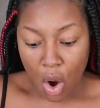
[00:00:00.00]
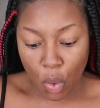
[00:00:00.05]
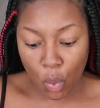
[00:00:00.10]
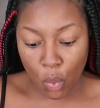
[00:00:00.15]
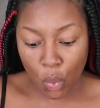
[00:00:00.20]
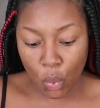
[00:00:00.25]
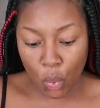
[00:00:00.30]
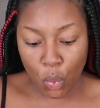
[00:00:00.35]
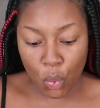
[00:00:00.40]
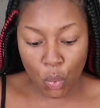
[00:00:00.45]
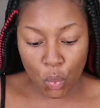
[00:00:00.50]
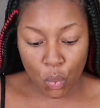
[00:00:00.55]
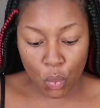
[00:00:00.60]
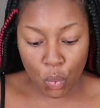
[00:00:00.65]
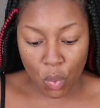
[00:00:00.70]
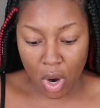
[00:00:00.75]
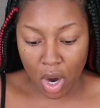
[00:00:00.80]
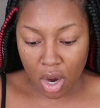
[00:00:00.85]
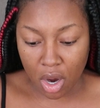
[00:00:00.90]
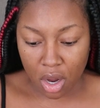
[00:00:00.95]

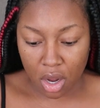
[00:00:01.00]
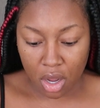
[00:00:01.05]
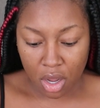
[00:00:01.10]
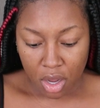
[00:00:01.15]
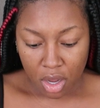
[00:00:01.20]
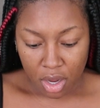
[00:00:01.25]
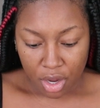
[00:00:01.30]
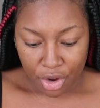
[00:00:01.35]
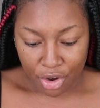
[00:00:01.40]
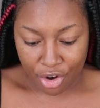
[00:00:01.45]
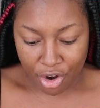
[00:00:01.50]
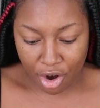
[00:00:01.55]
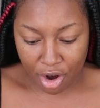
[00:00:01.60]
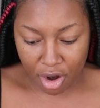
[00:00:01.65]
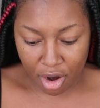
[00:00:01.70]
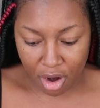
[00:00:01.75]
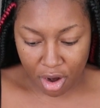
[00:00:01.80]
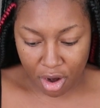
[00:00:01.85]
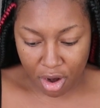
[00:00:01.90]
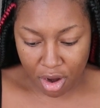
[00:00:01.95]
Ooh, girl,
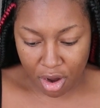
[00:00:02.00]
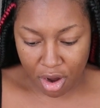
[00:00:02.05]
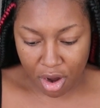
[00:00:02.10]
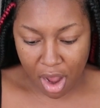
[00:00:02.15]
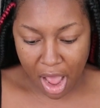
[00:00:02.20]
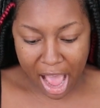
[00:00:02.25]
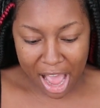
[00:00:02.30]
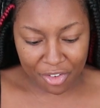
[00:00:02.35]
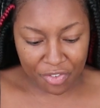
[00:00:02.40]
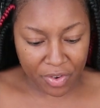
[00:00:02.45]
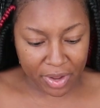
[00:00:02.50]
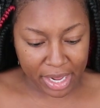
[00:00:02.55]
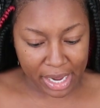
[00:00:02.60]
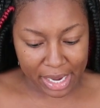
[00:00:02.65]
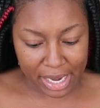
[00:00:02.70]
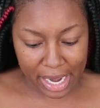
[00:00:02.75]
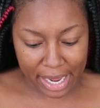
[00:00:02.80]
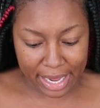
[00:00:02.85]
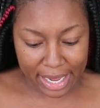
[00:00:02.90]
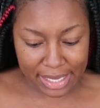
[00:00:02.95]
I
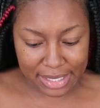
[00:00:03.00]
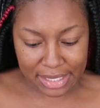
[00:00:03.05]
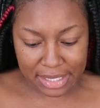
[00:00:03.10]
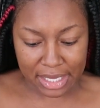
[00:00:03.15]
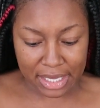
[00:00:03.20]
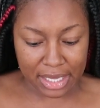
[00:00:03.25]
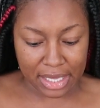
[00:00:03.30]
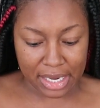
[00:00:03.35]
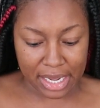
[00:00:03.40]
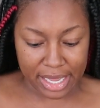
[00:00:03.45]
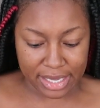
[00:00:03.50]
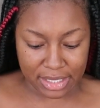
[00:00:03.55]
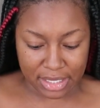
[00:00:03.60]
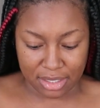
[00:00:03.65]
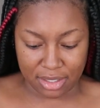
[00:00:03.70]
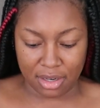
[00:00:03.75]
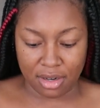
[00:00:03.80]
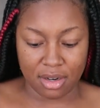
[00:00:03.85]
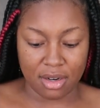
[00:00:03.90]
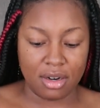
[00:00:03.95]
forgot I got
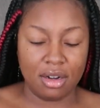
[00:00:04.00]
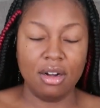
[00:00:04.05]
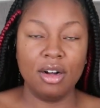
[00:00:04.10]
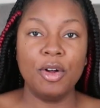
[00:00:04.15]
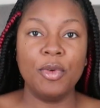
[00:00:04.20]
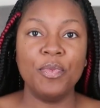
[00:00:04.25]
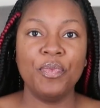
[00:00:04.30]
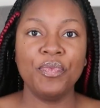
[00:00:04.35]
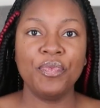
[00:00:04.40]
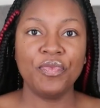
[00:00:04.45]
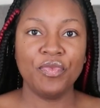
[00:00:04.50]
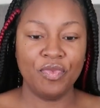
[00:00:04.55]
sunglasses, girl.